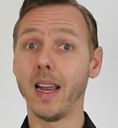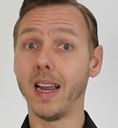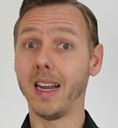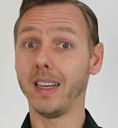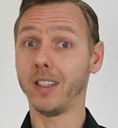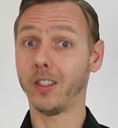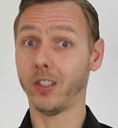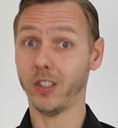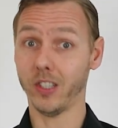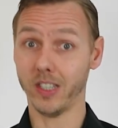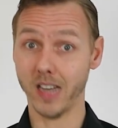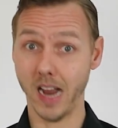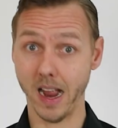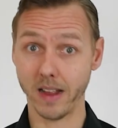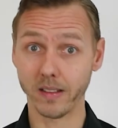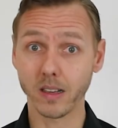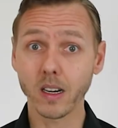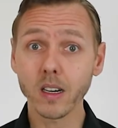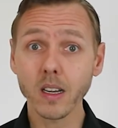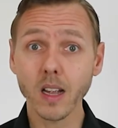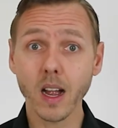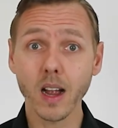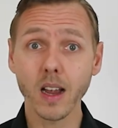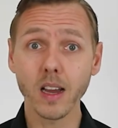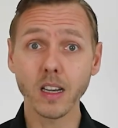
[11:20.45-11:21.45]
It's
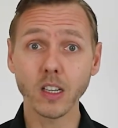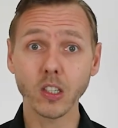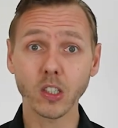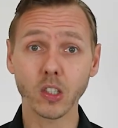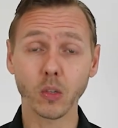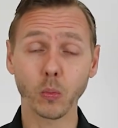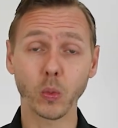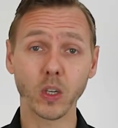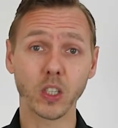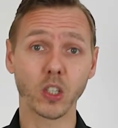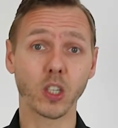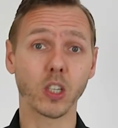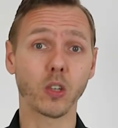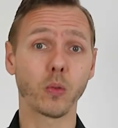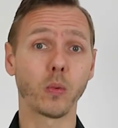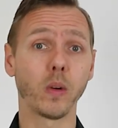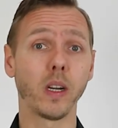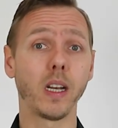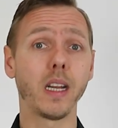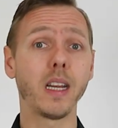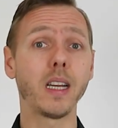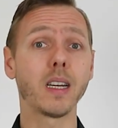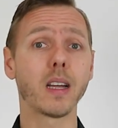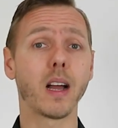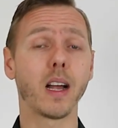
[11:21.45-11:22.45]
standardized, which is
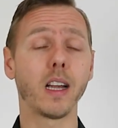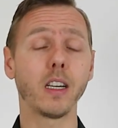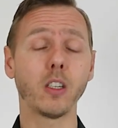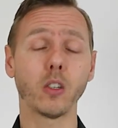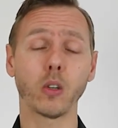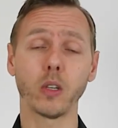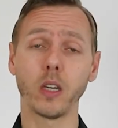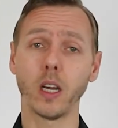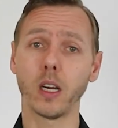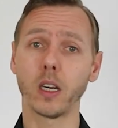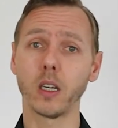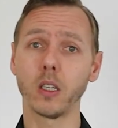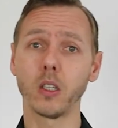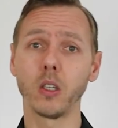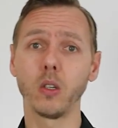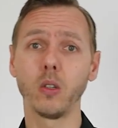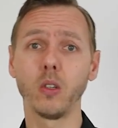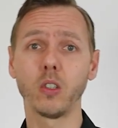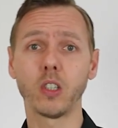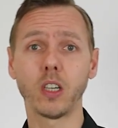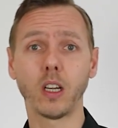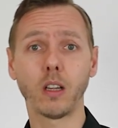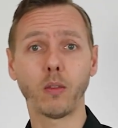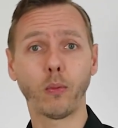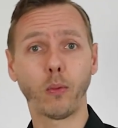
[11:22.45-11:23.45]
really nice, so you can
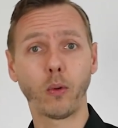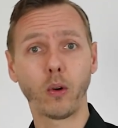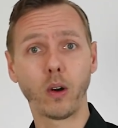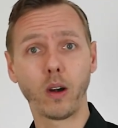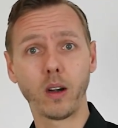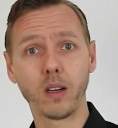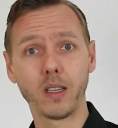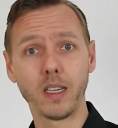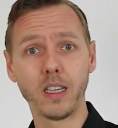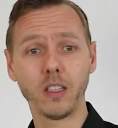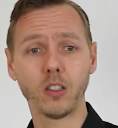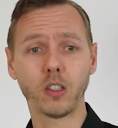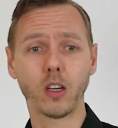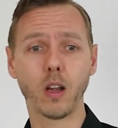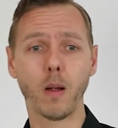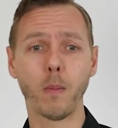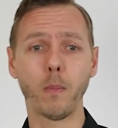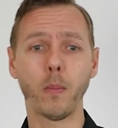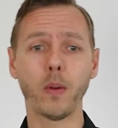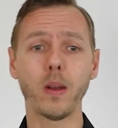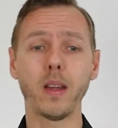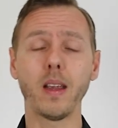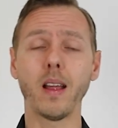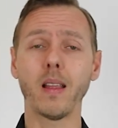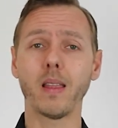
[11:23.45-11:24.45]
use it for this
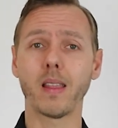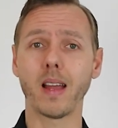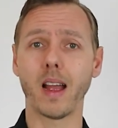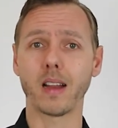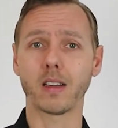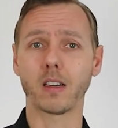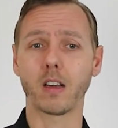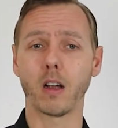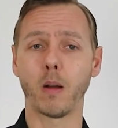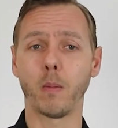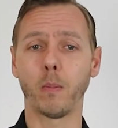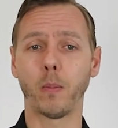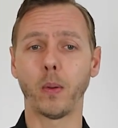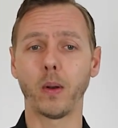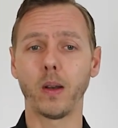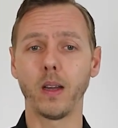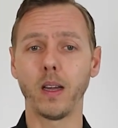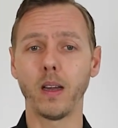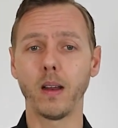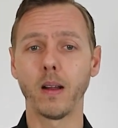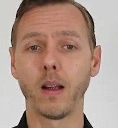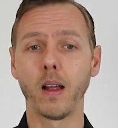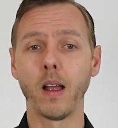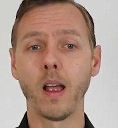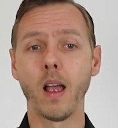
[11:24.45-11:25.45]
company and that
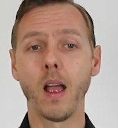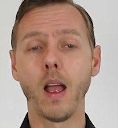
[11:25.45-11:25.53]
company.